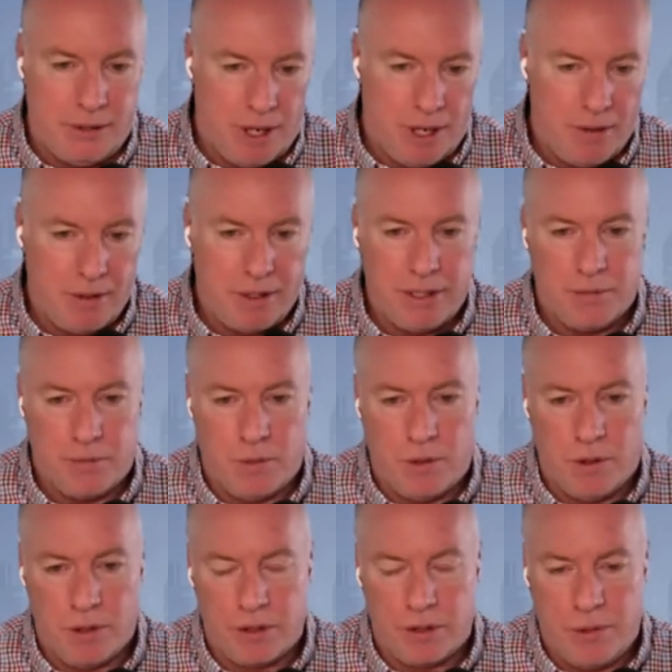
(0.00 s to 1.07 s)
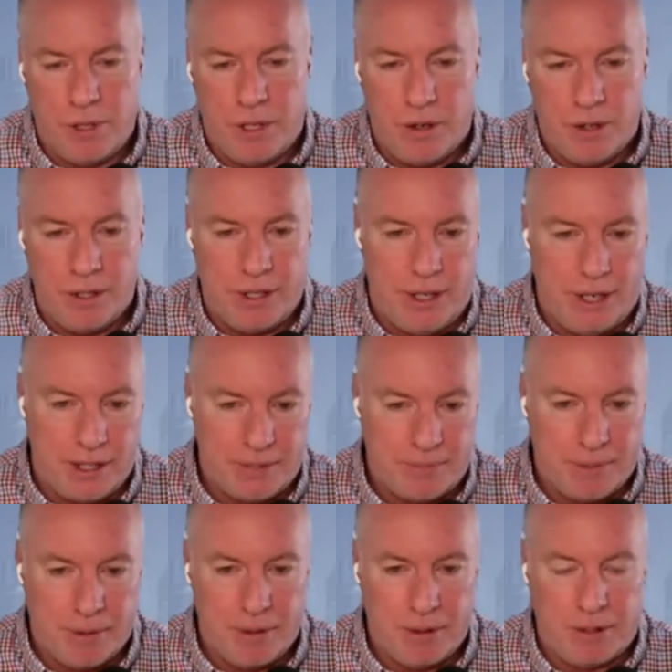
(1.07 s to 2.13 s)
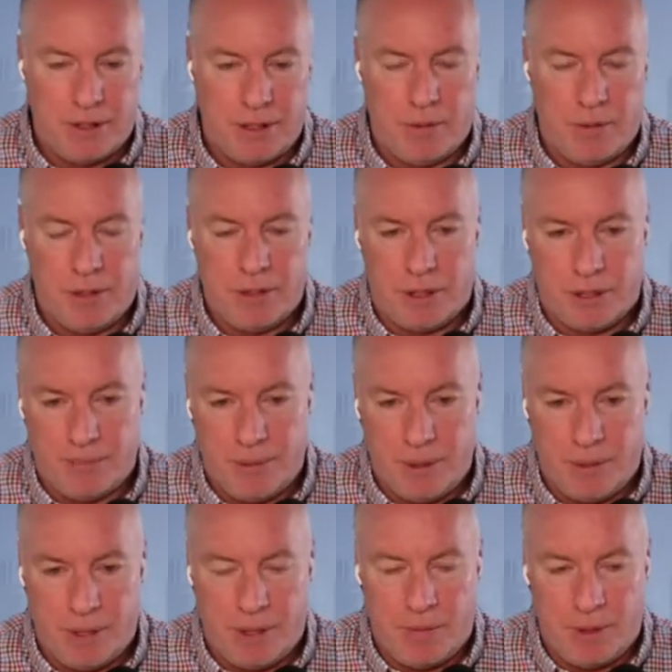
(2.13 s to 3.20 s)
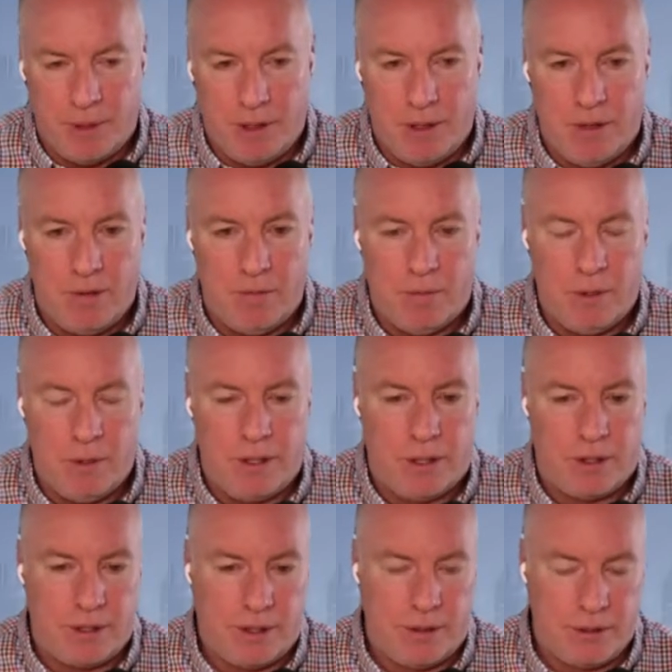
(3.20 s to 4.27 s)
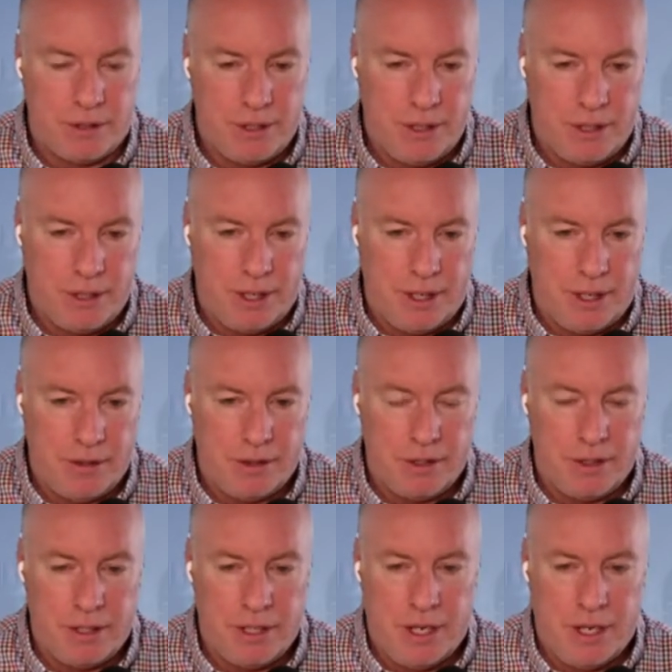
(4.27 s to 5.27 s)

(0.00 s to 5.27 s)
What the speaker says: How all this works. We called in experts. We talked to people that we know. We talked to other syndicators.